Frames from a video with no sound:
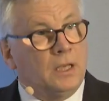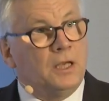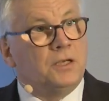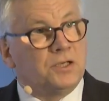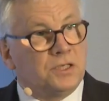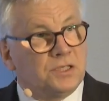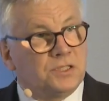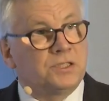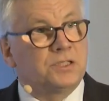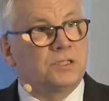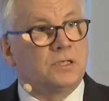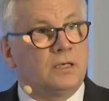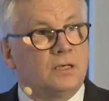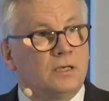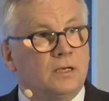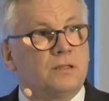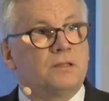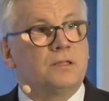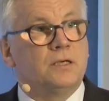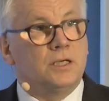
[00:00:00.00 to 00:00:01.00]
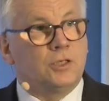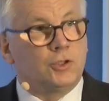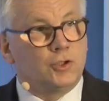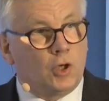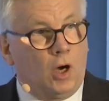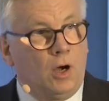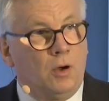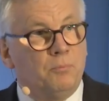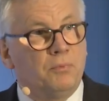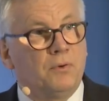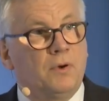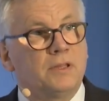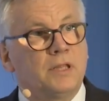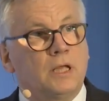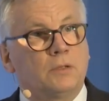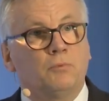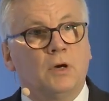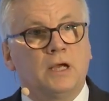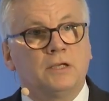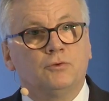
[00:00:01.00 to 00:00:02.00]
It is the job
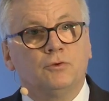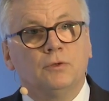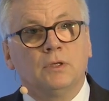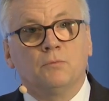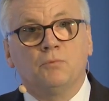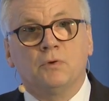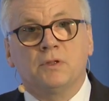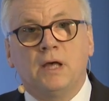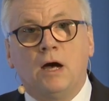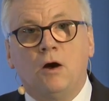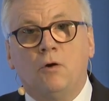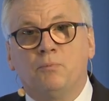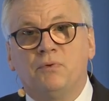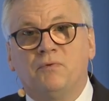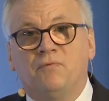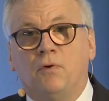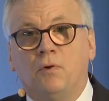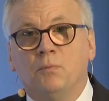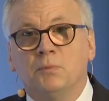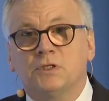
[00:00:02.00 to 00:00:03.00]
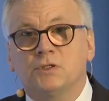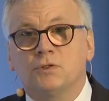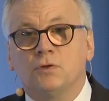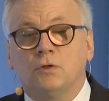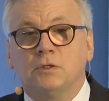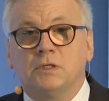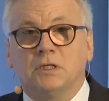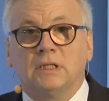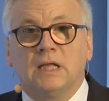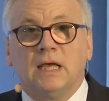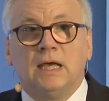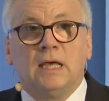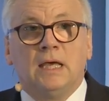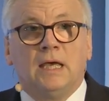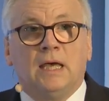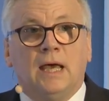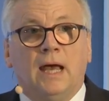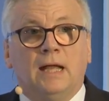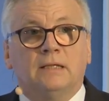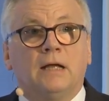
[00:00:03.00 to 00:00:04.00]
that we're doing with our performance audit.
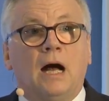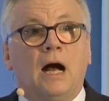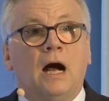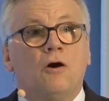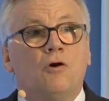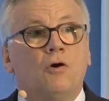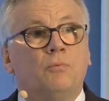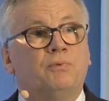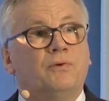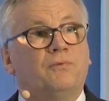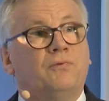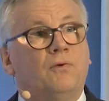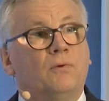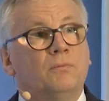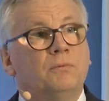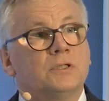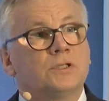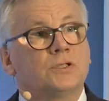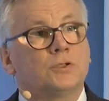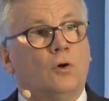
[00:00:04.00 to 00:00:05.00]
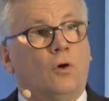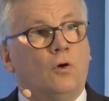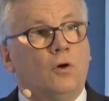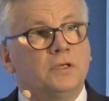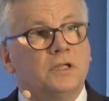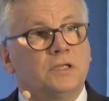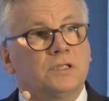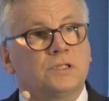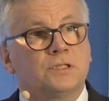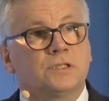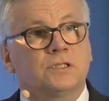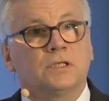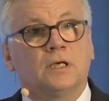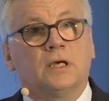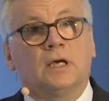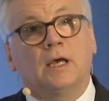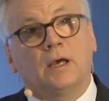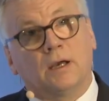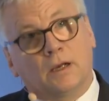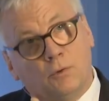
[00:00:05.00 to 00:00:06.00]
And our performance audits
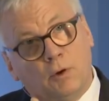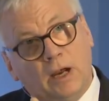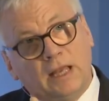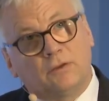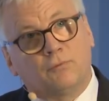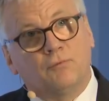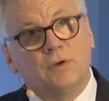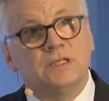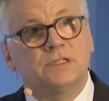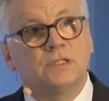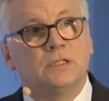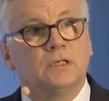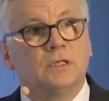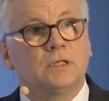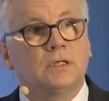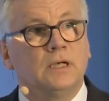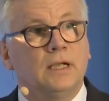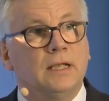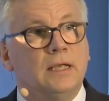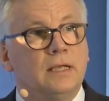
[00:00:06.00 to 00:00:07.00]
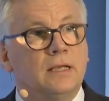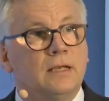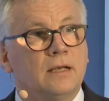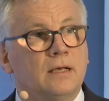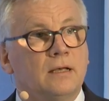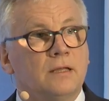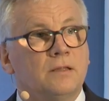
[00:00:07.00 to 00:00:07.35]
quite recently,